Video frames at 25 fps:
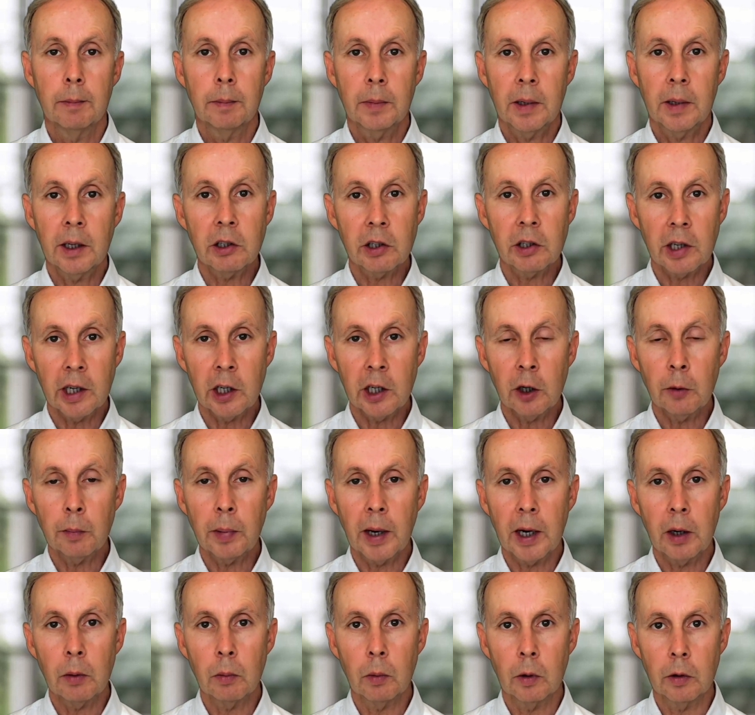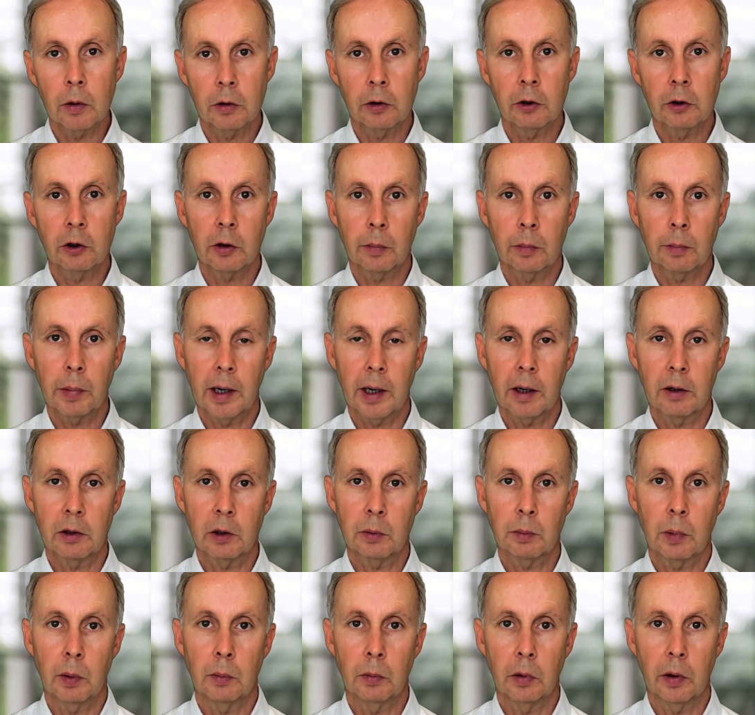let's say you pay
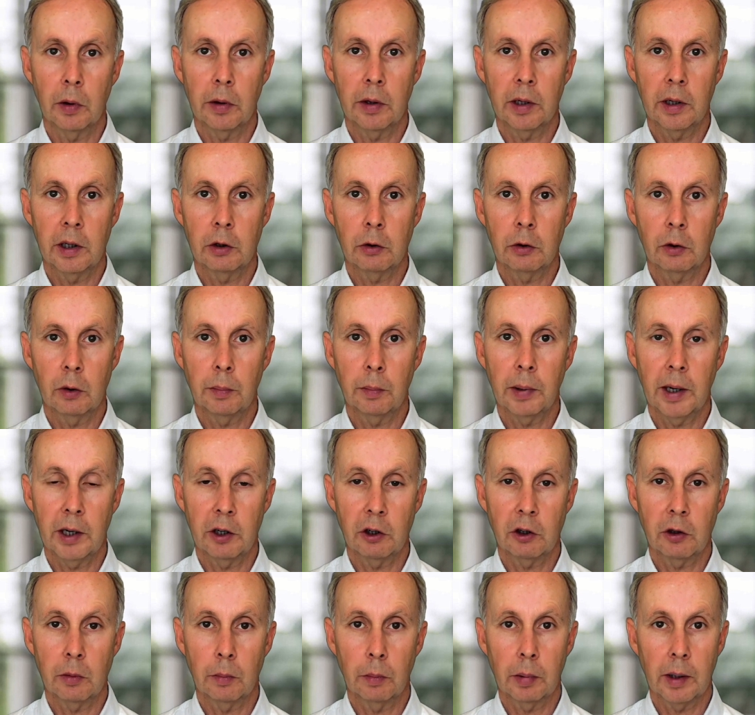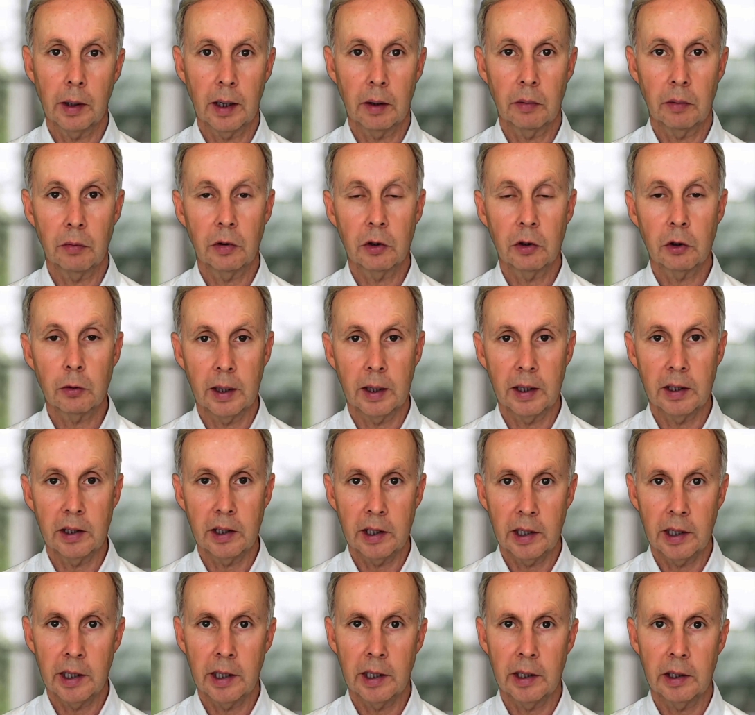£100 per month into a pension plan for 20
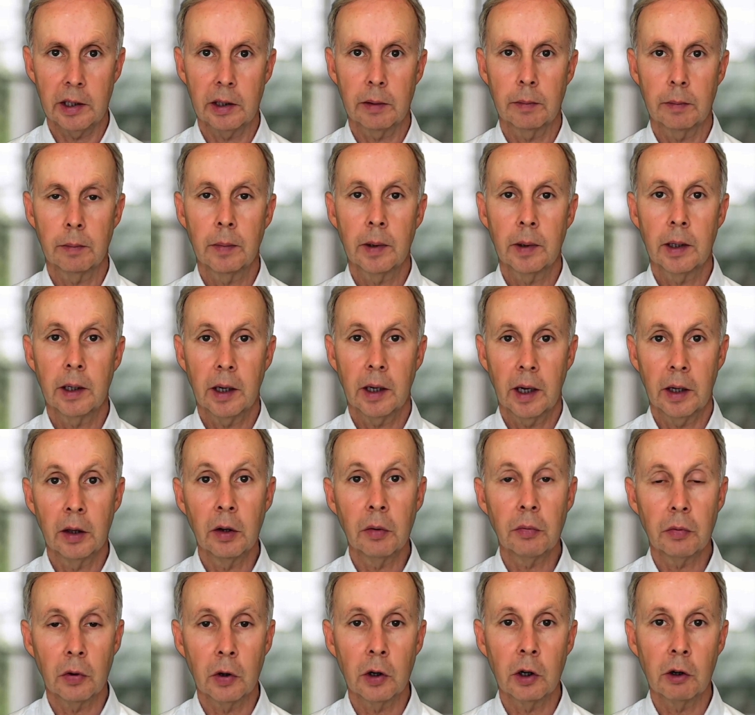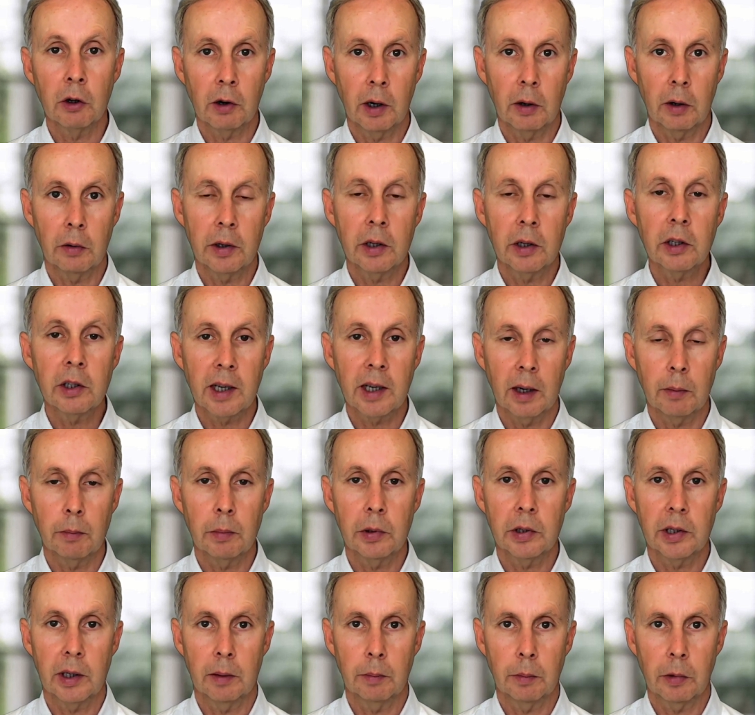years, and the fund growth is
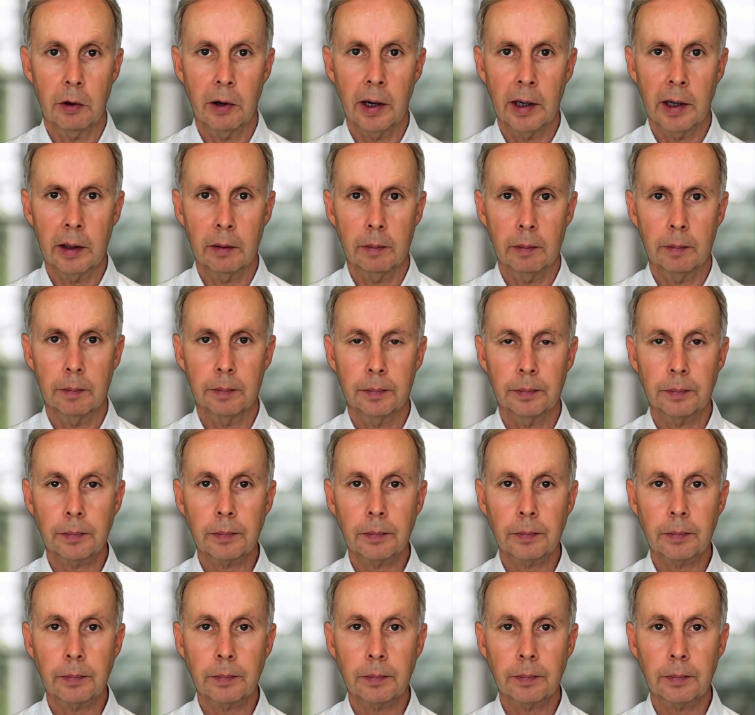10% per annum.